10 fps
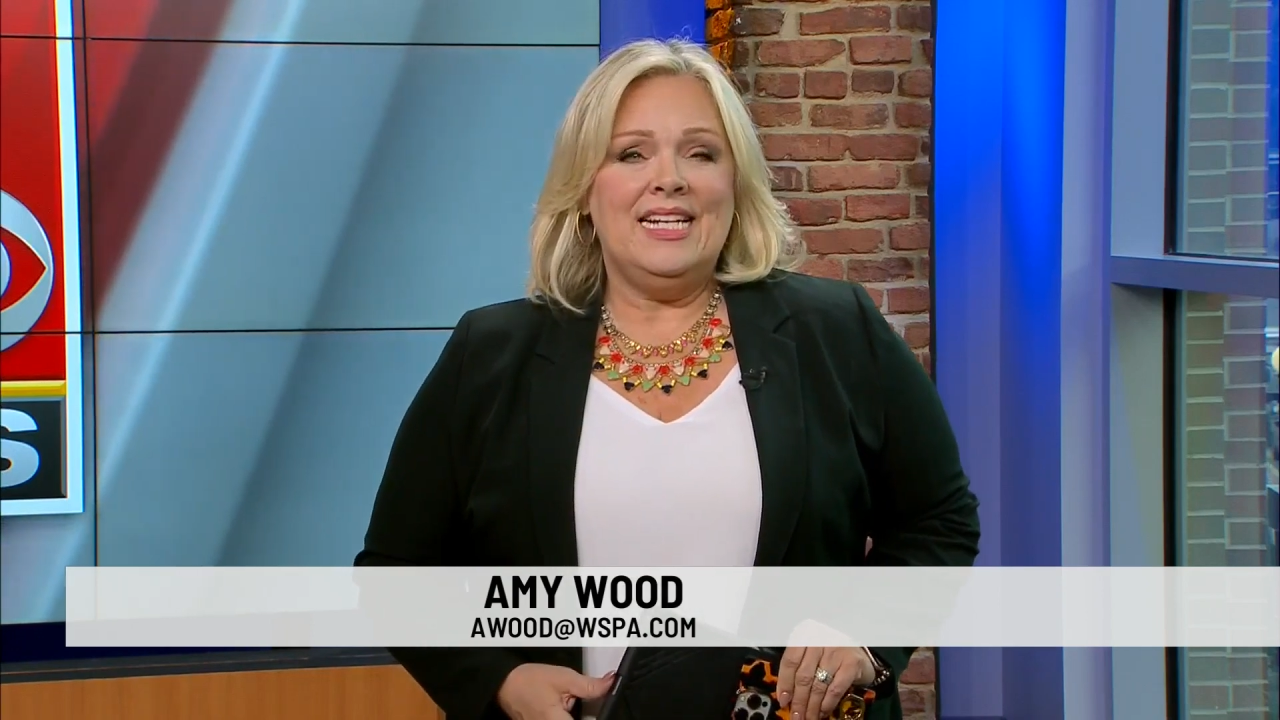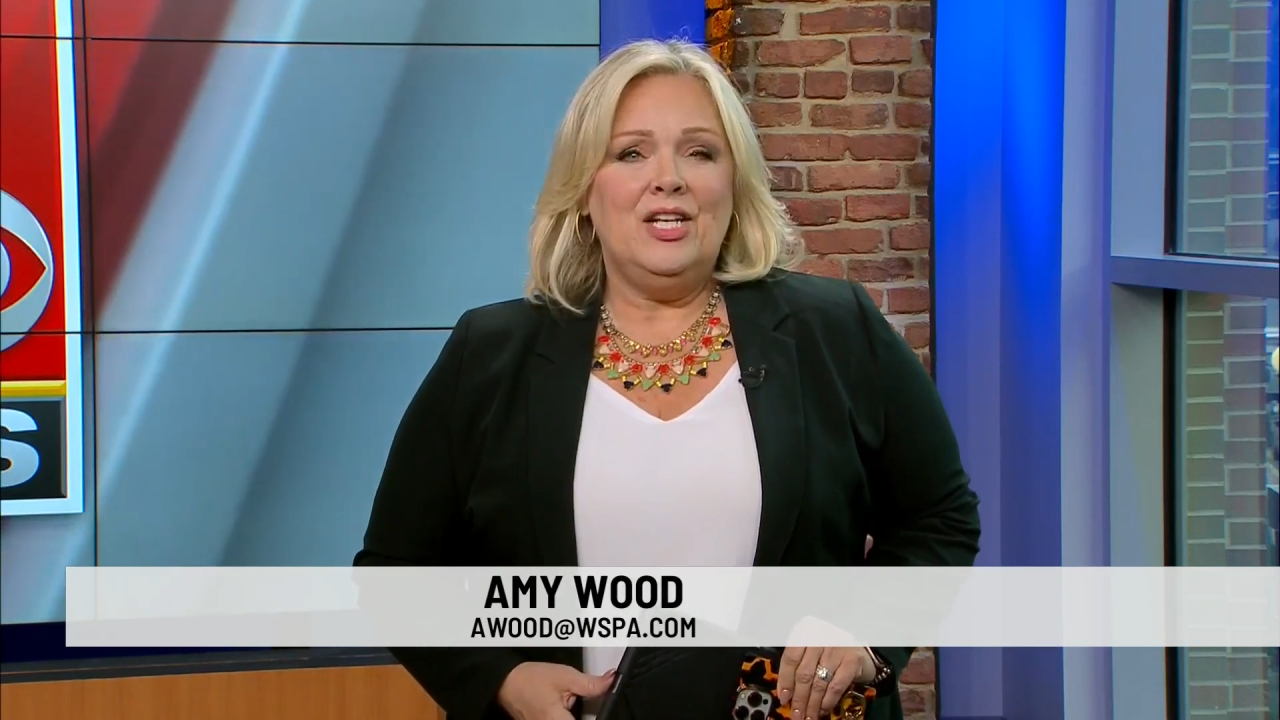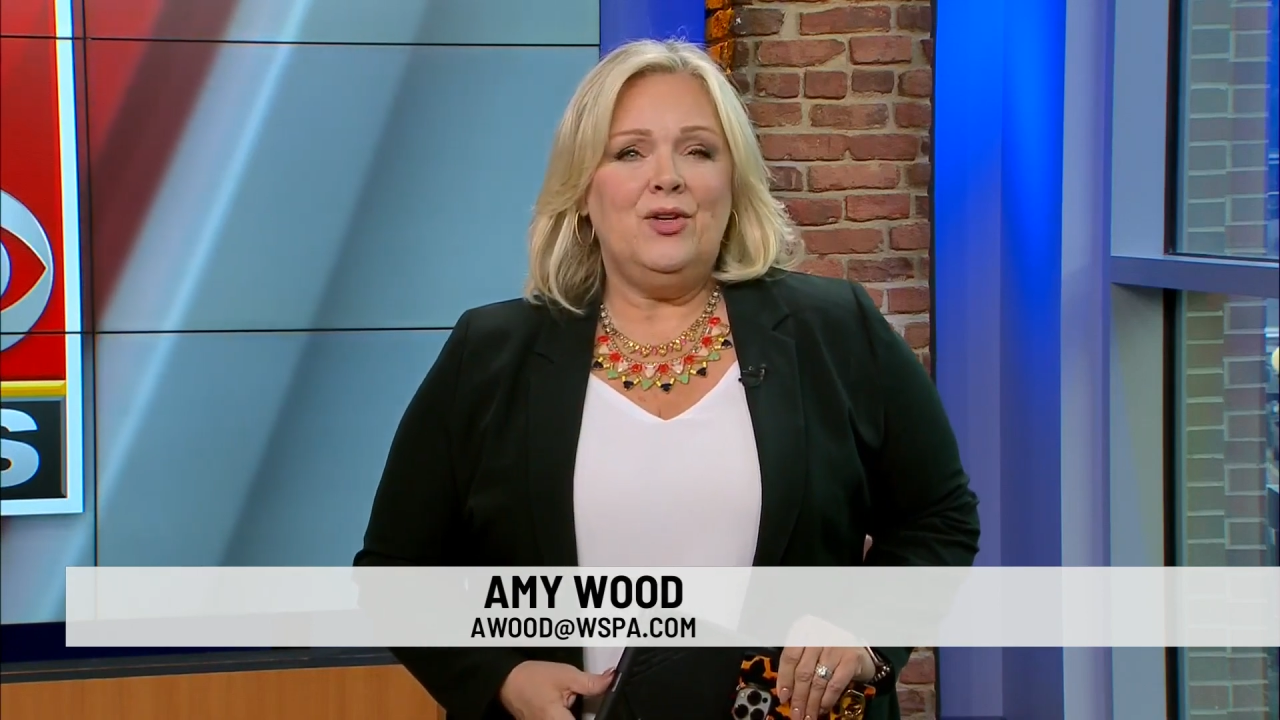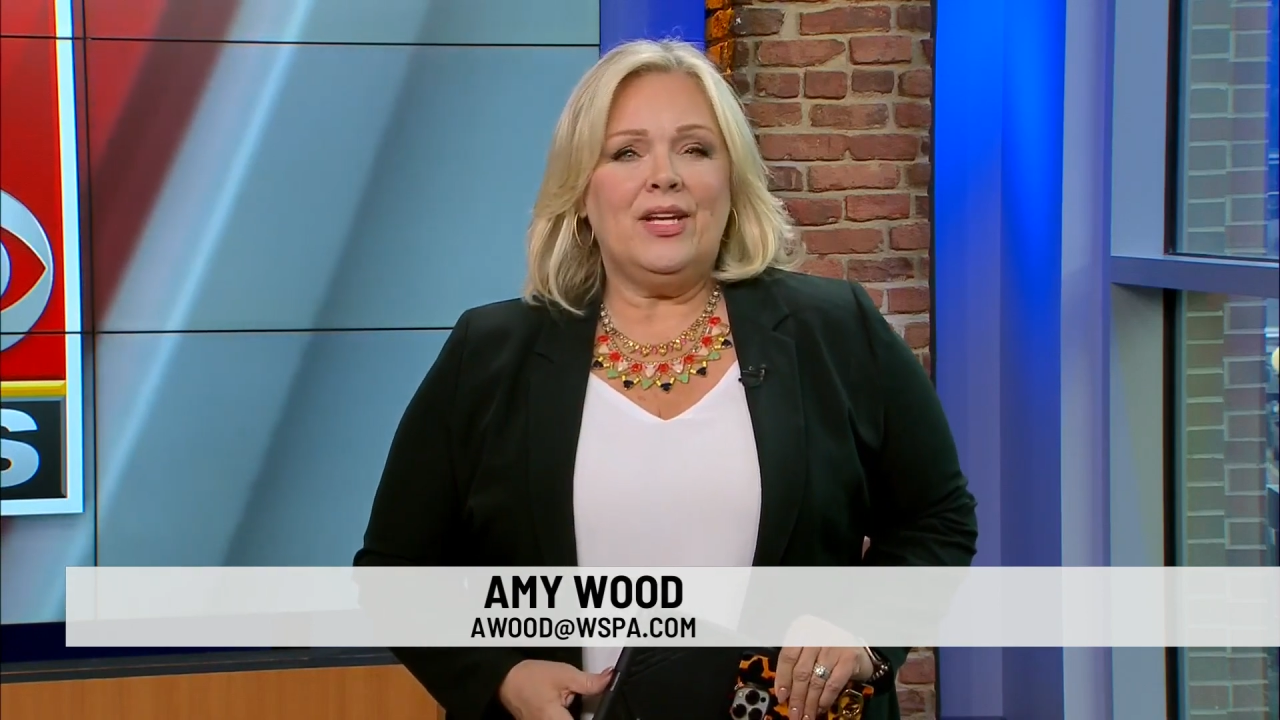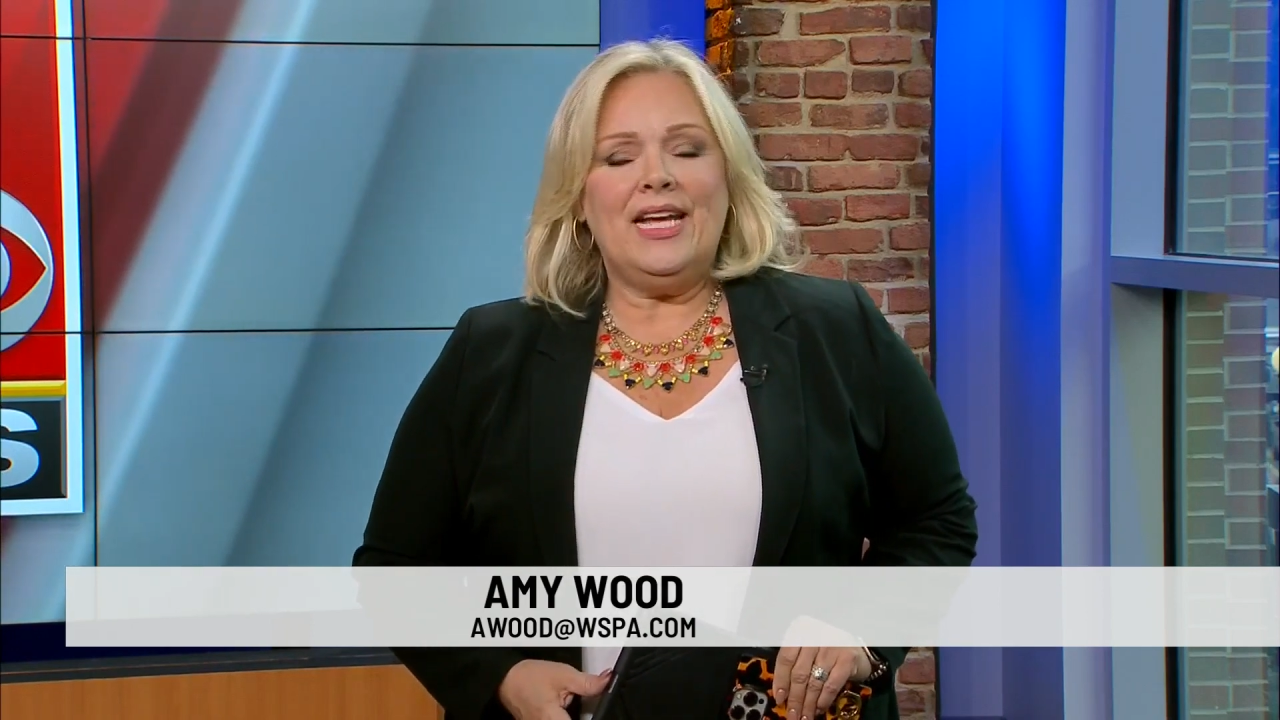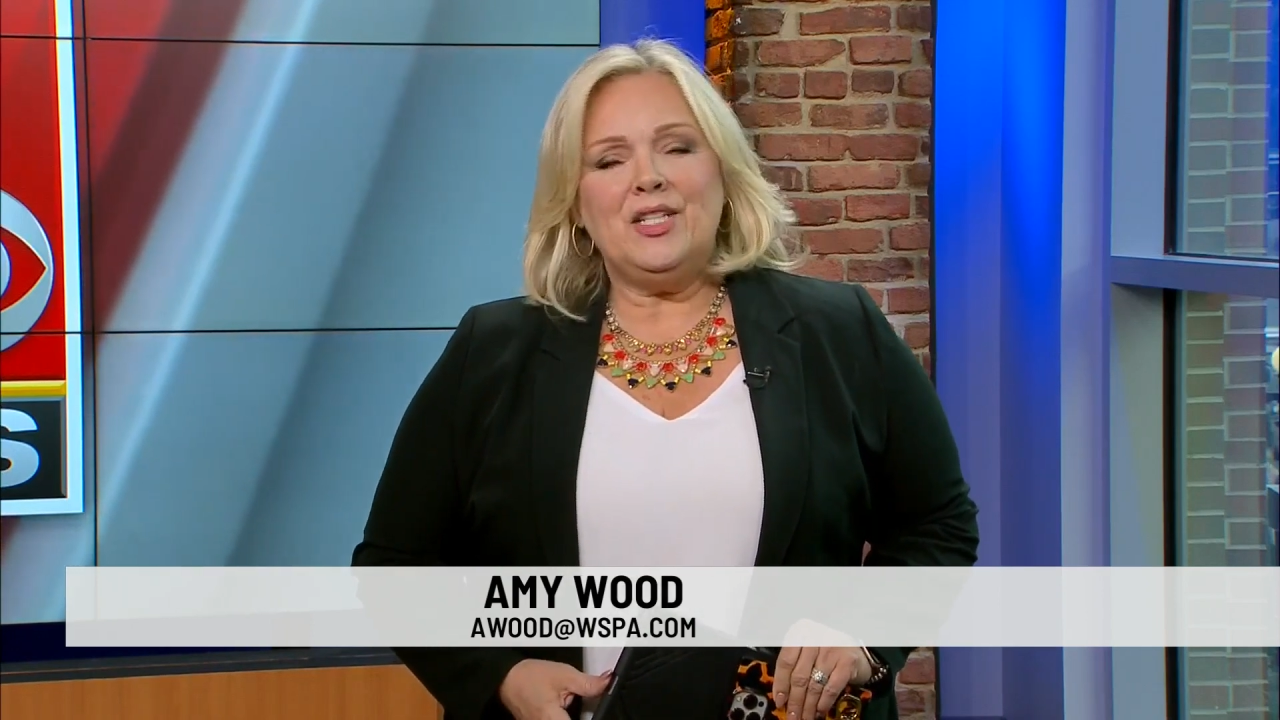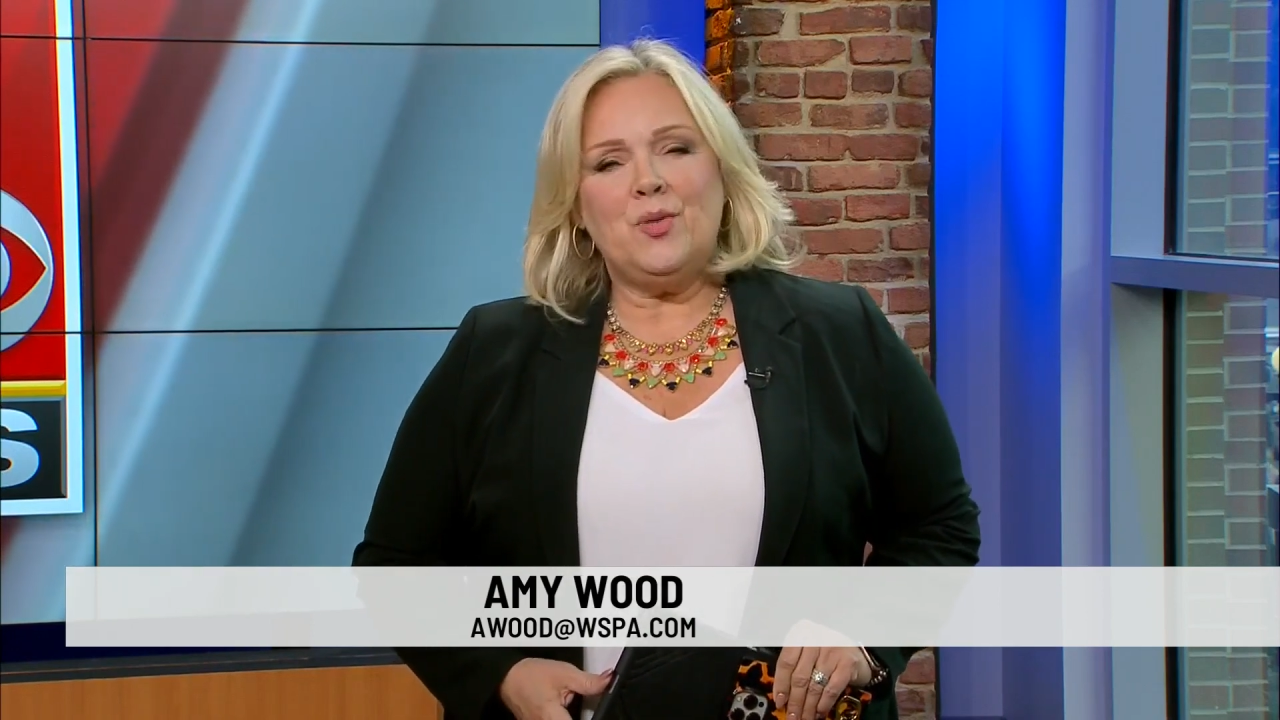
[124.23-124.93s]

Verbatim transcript: you can head to